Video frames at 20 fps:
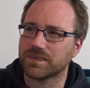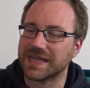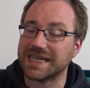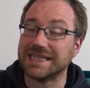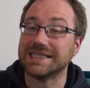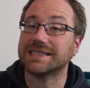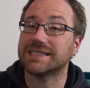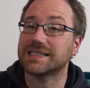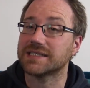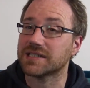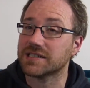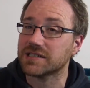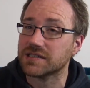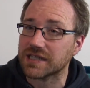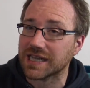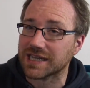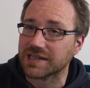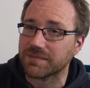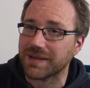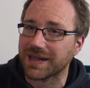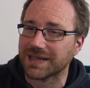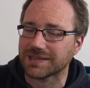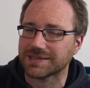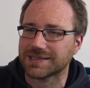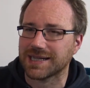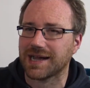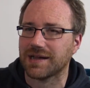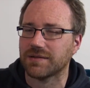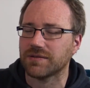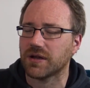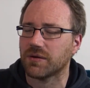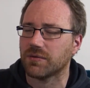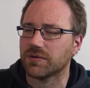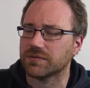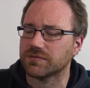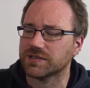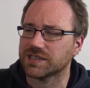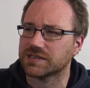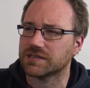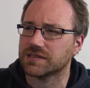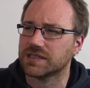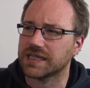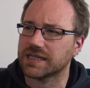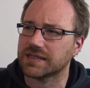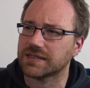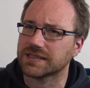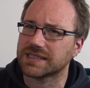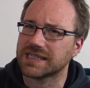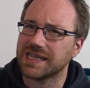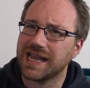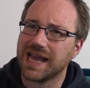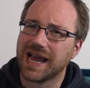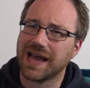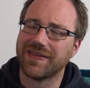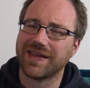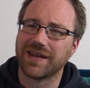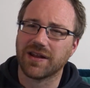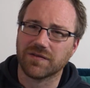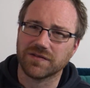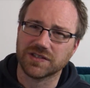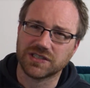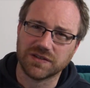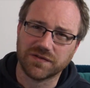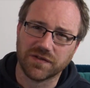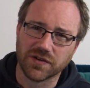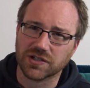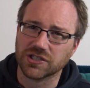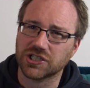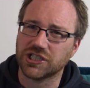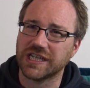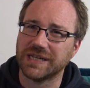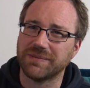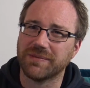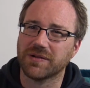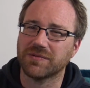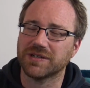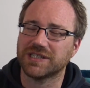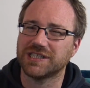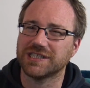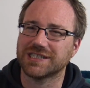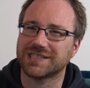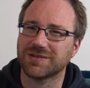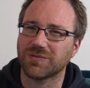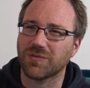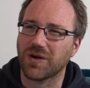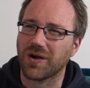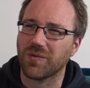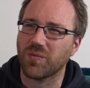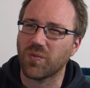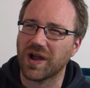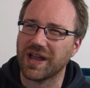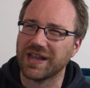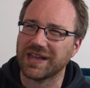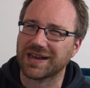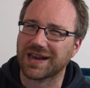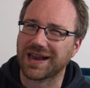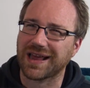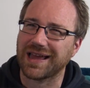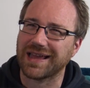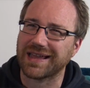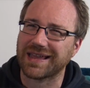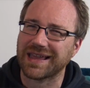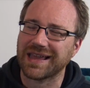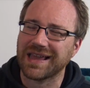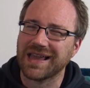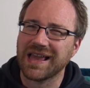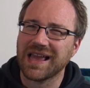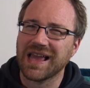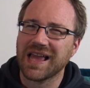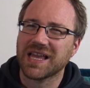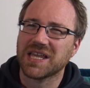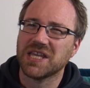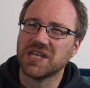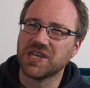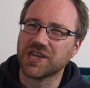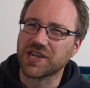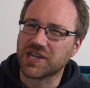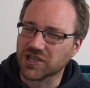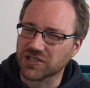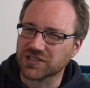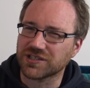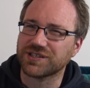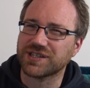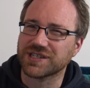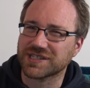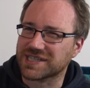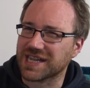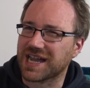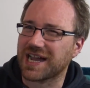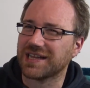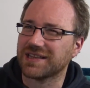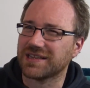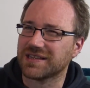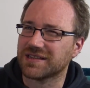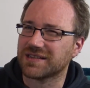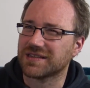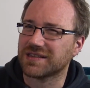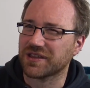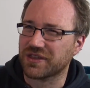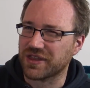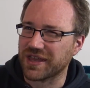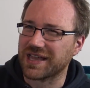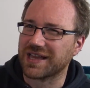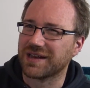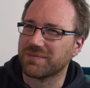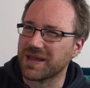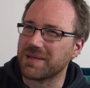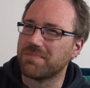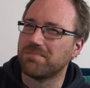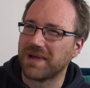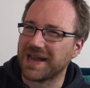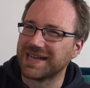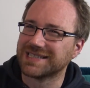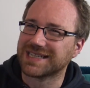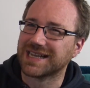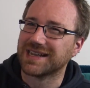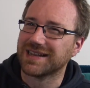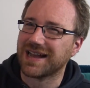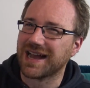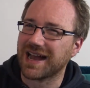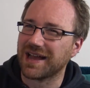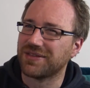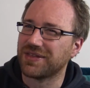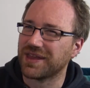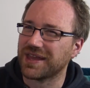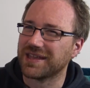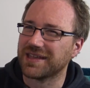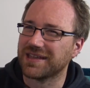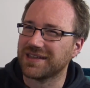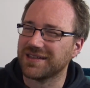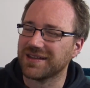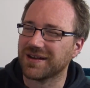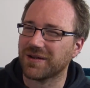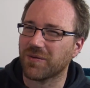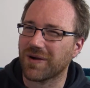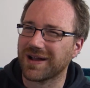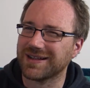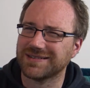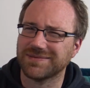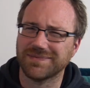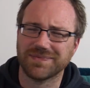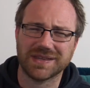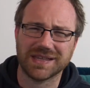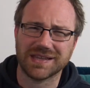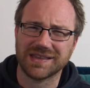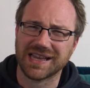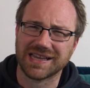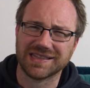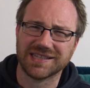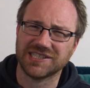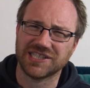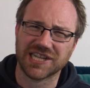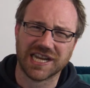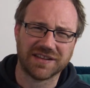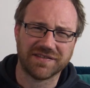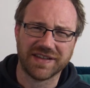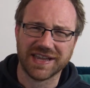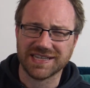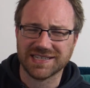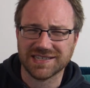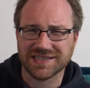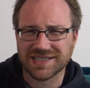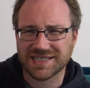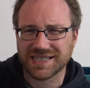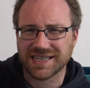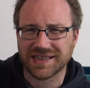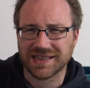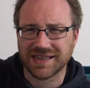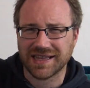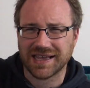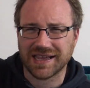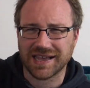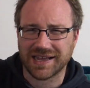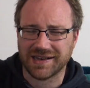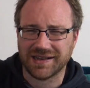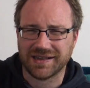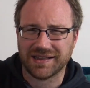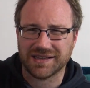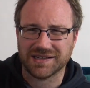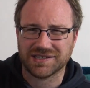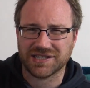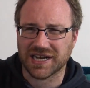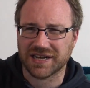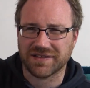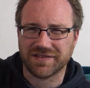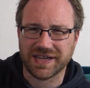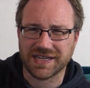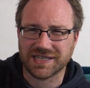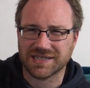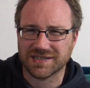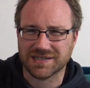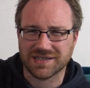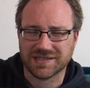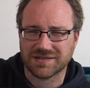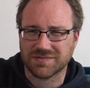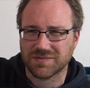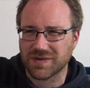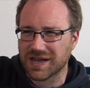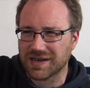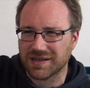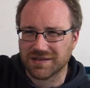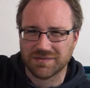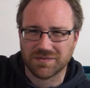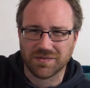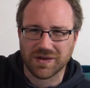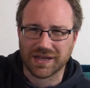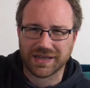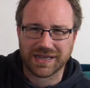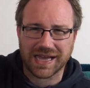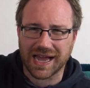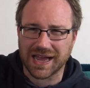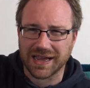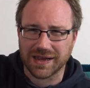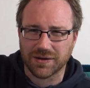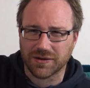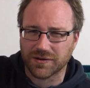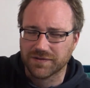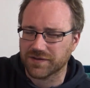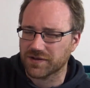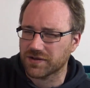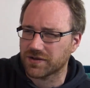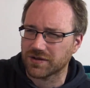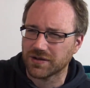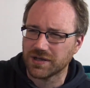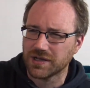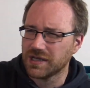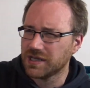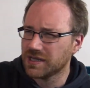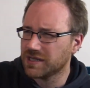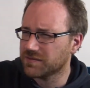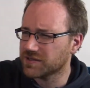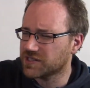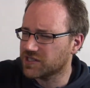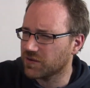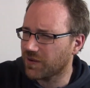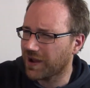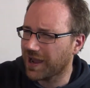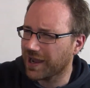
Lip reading: incident, the meltdown, no one was killed, and then obviously Fukushima, which is the one where you're like, you could have designed the thing a bit better. I think why they had the generators, didn't they? And the generators weren't high enough, or they were too